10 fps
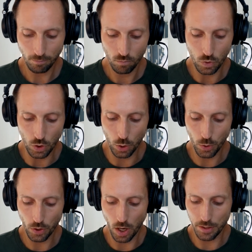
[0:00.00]
No
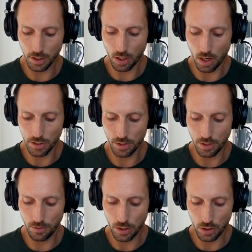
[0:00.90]
thought that causes
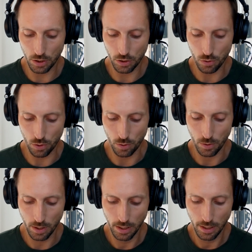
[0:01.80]
division is true.
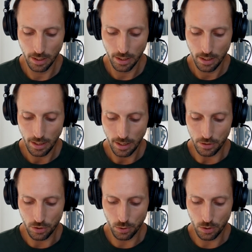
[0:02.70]

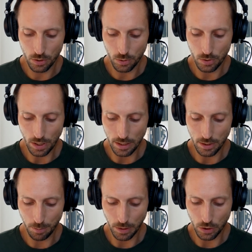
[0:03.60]
As soon as you say
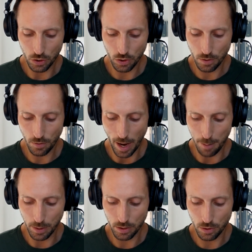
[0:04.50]
something shouldn't have
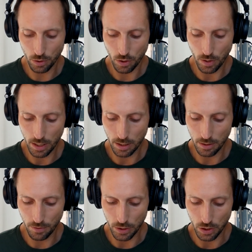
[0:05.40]
happened, you're creating
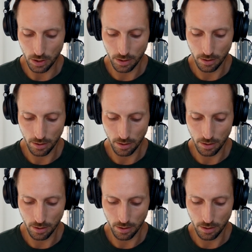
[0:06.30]
division.